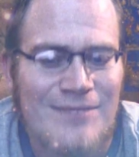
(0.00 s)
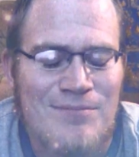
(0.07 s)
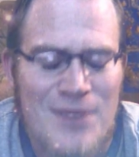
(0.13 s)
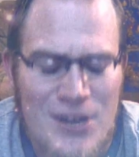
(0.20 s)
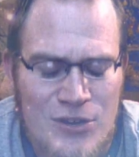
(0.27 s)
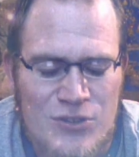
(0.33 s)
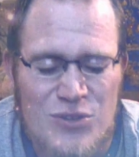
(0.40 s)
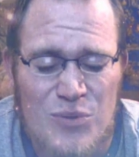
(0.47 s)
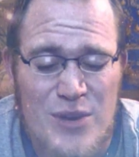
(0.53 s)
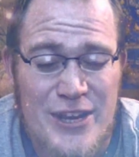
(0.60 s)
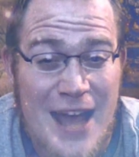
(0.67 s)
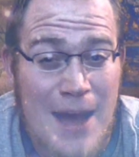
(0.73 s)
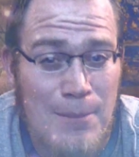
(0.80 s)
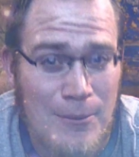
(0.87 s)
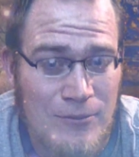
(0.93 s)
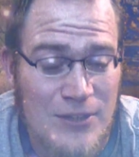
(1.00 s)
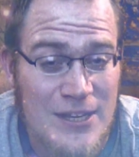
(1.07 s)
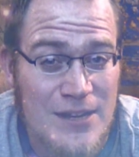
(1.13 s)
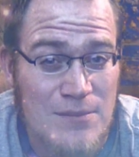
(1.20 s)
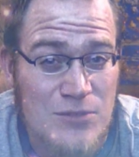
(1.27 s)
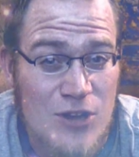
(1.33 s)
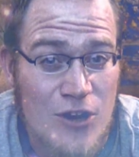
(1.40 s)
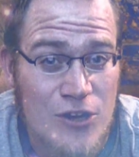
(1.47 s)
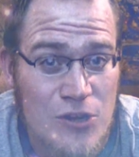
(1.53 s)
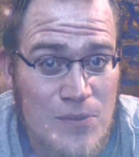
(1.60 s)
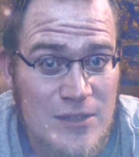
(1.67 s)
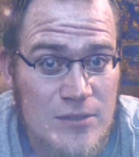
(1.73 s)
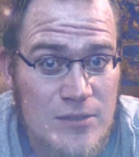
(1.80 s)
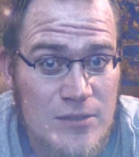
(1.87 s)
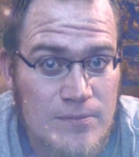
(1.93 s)
Here's the recap of Liam's
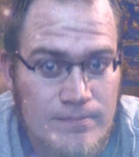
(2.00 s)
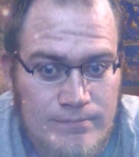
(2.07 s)
argument.